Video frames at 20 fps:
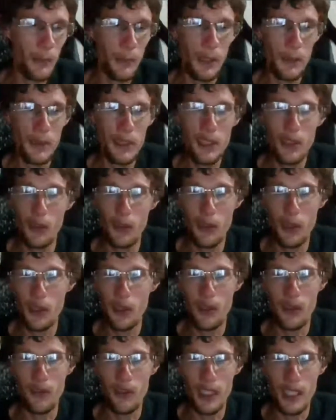but I'm still
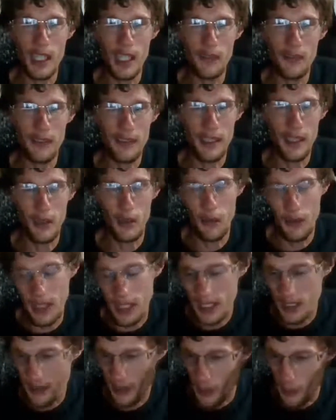doing a video every single
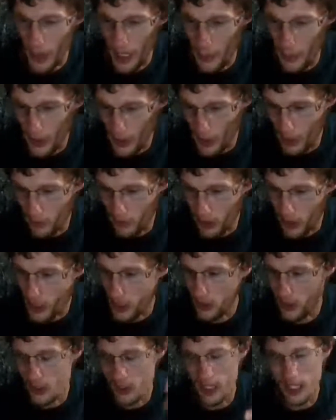day, sometimes 2
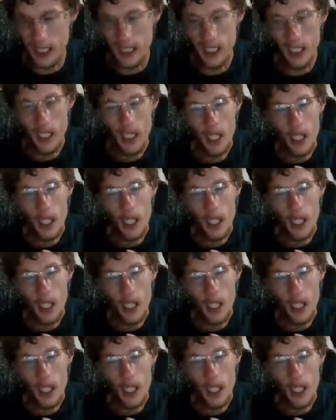videos a day.